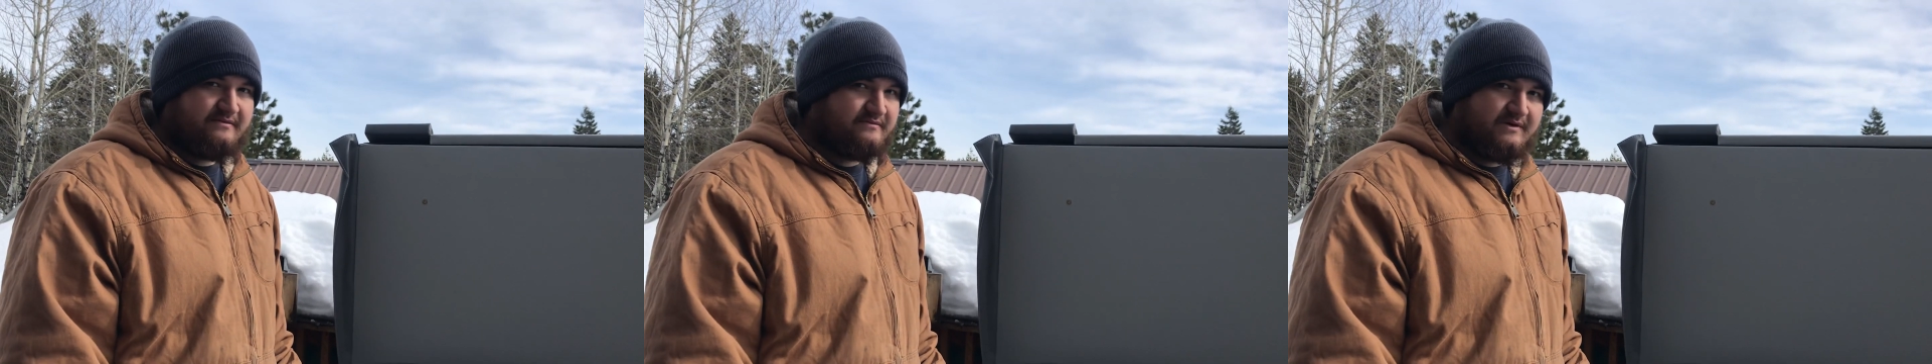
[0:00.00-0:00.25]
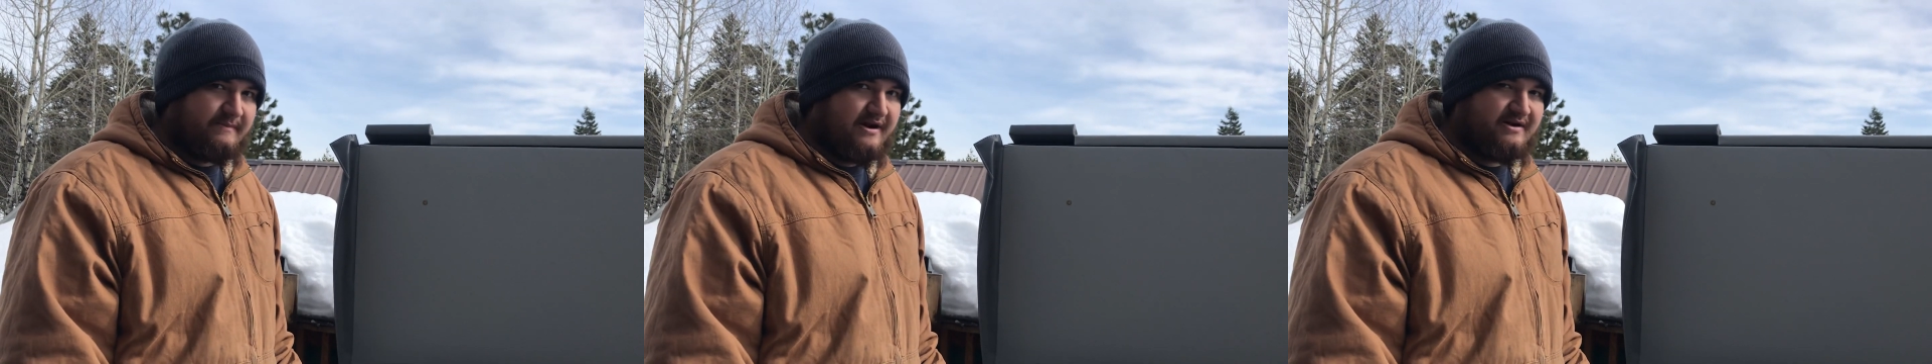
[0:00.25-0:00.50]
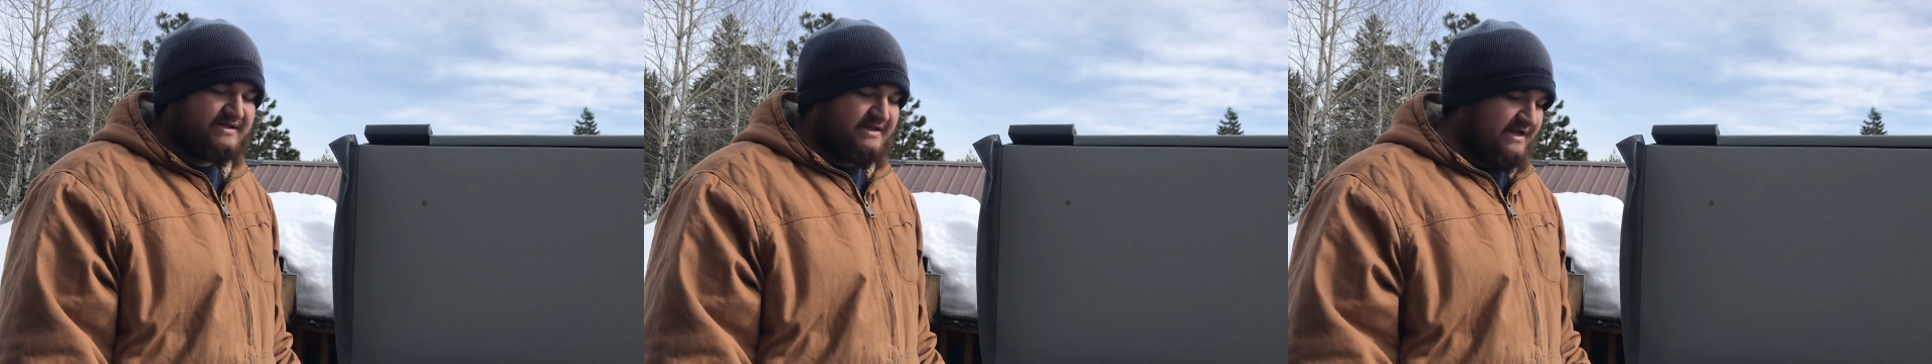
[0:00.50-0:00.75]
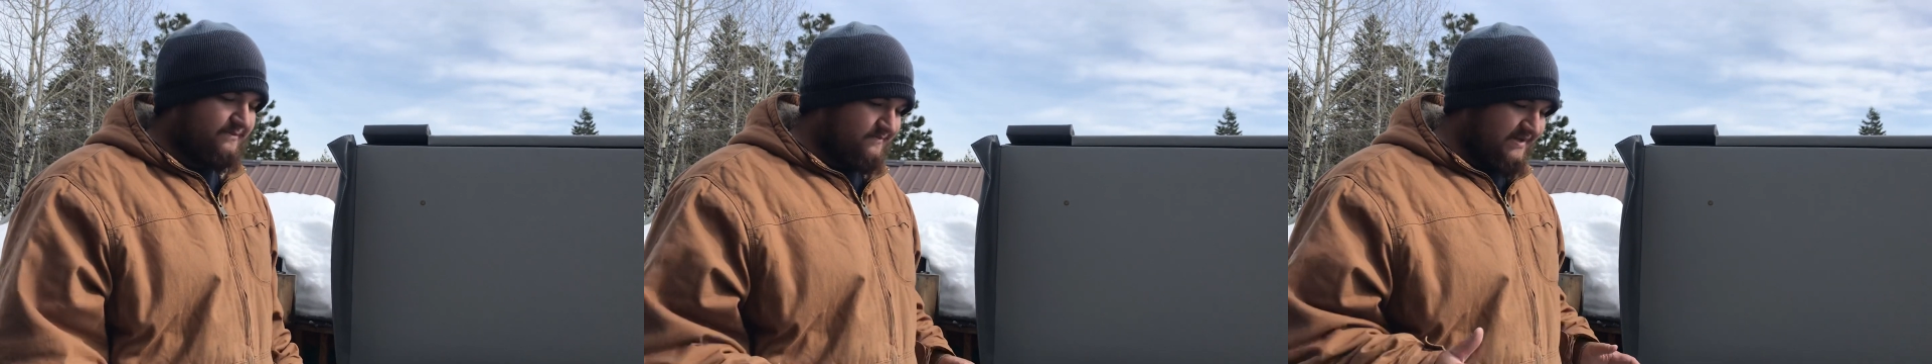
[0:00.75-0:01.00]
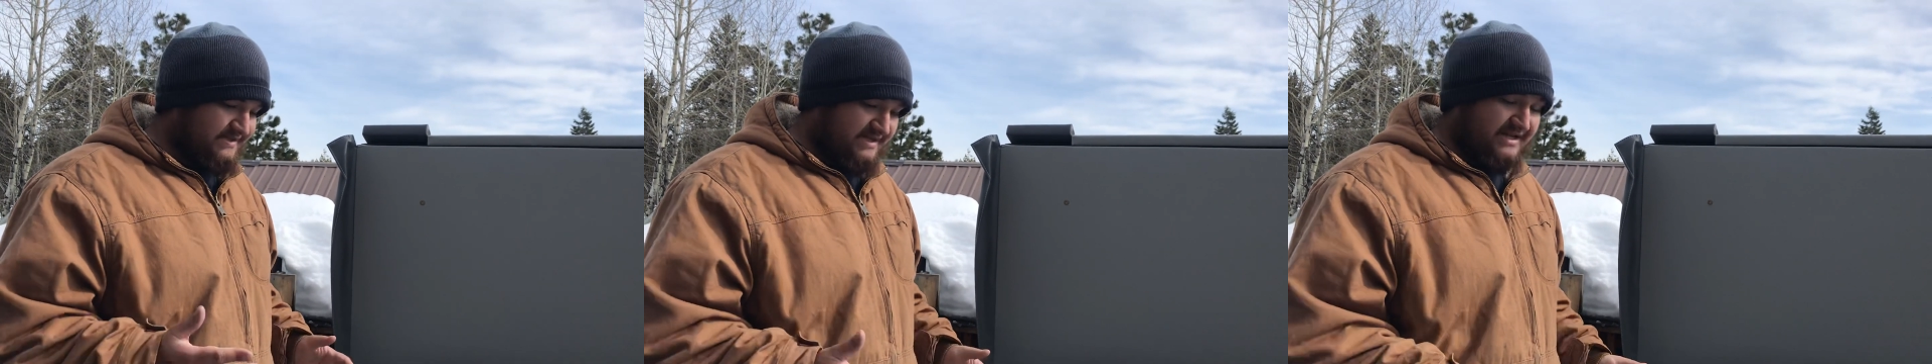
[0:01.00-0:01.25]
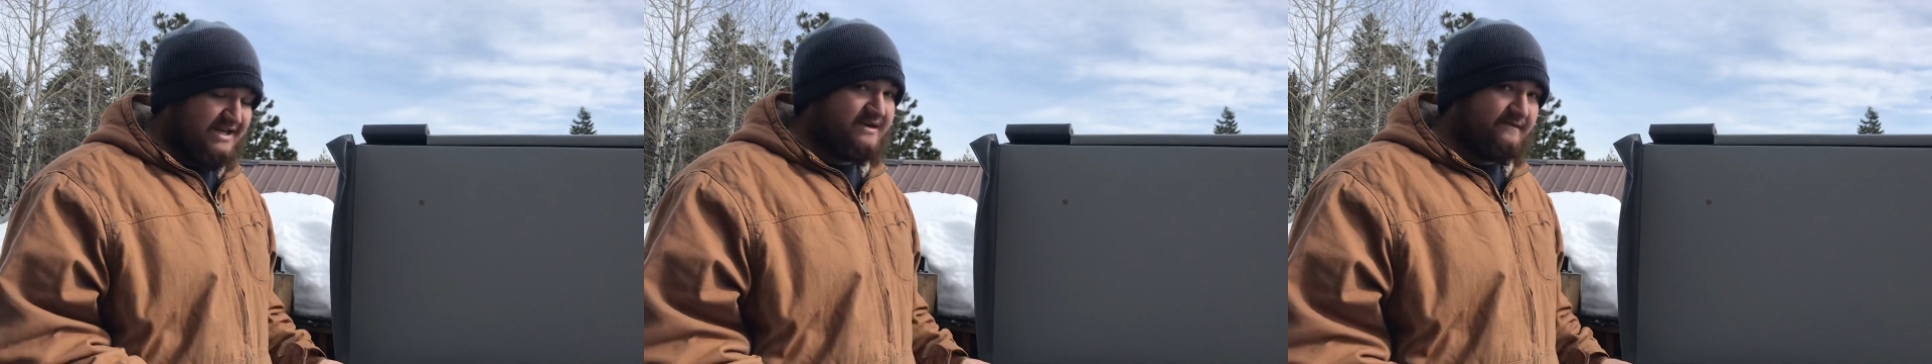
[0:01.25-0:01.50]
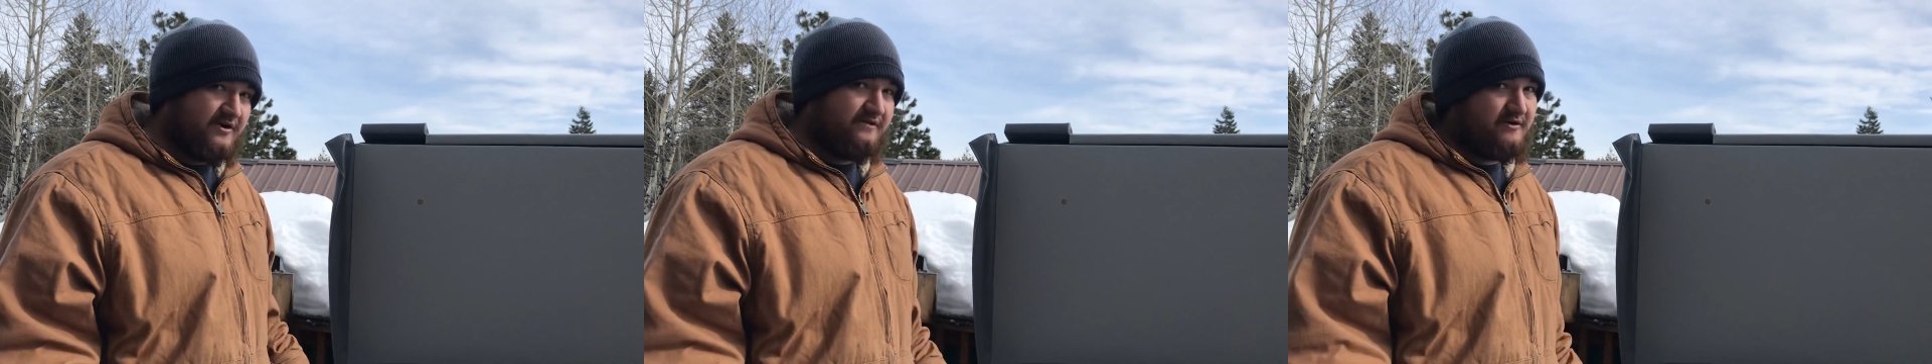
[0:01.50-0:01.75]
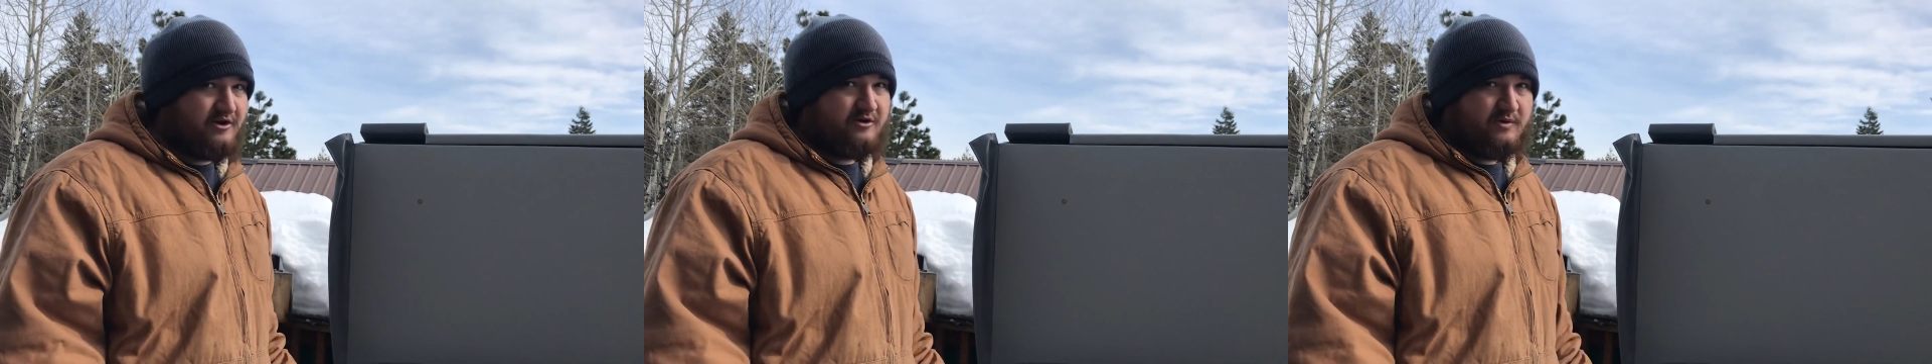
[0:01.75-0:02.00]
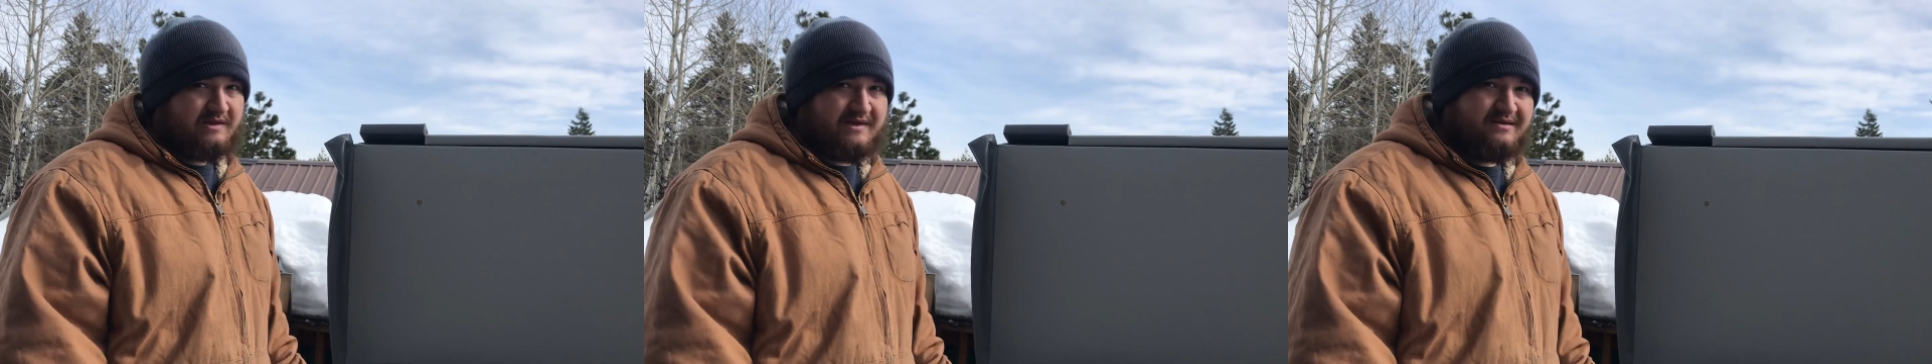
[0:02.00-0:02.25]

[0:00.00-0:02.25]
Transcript: amount of time, it's going to heat up very, very quickly.